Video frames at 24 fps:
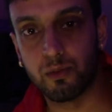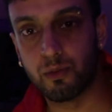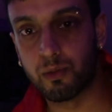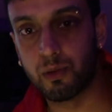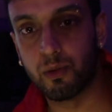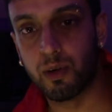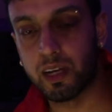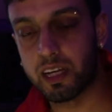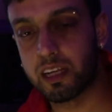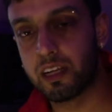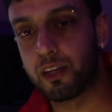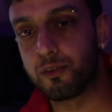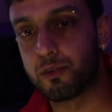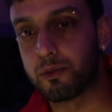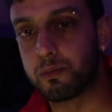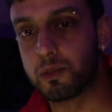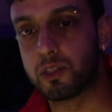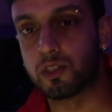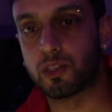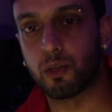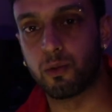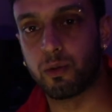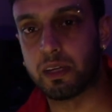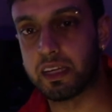We want to hear from
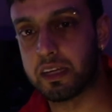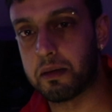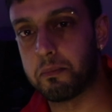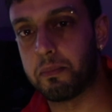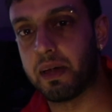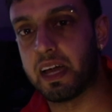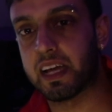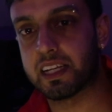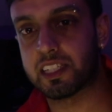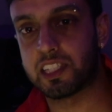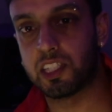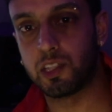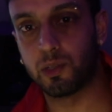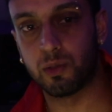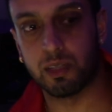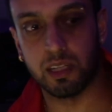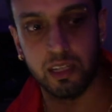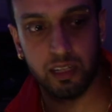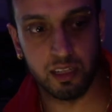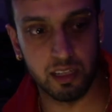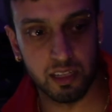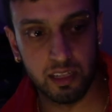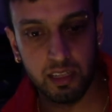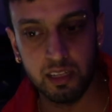you so we can get back to you and
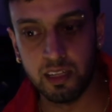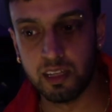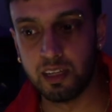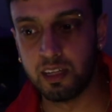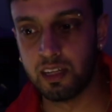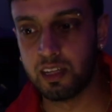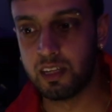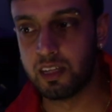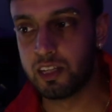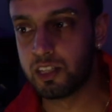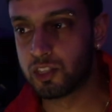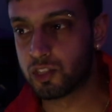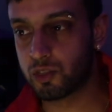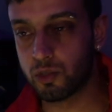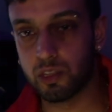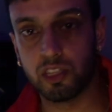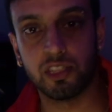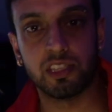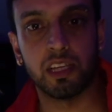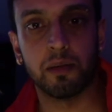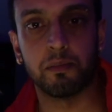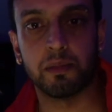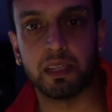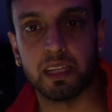show you
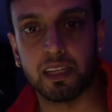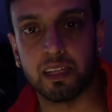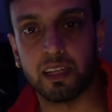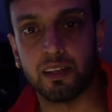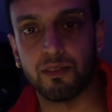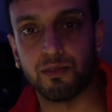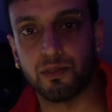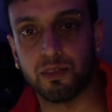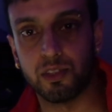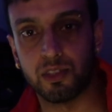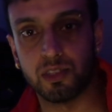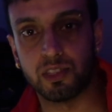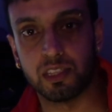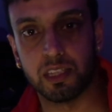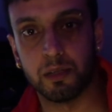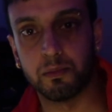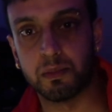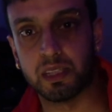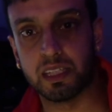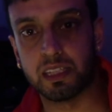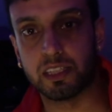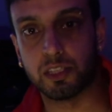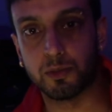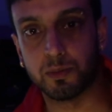something if there's
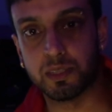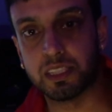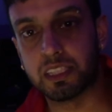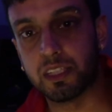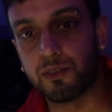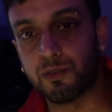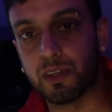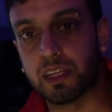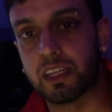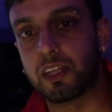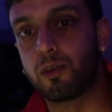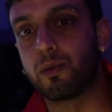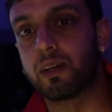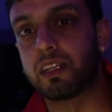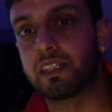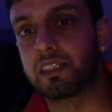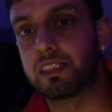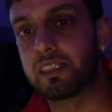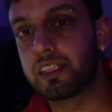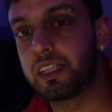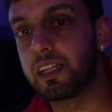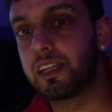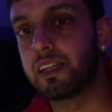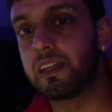something specific you want to
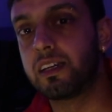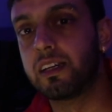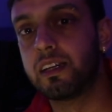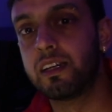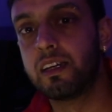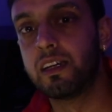see.